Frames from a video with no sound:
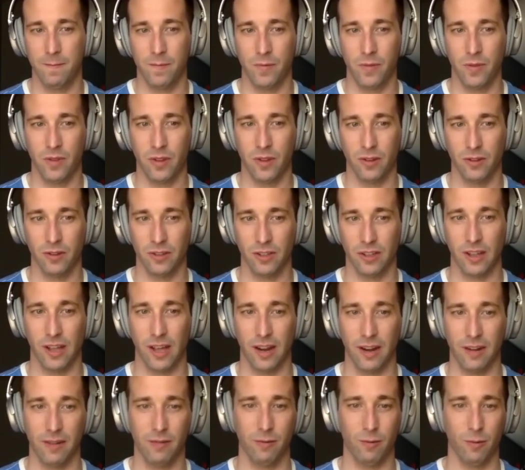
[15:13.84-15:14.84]
There's a lot
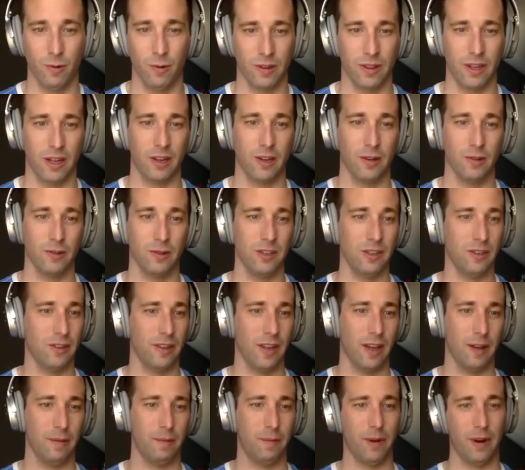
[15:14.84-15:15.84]
of work that goes into
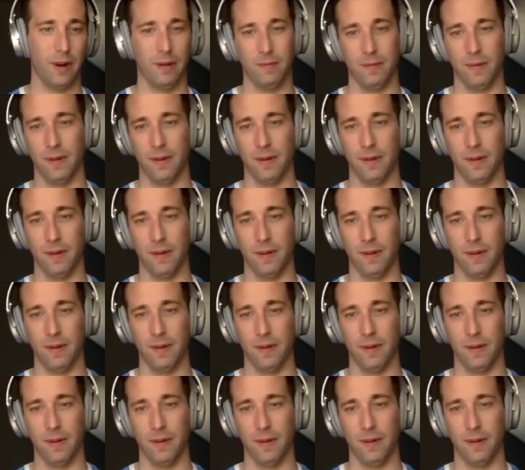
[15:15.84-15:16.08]
that, but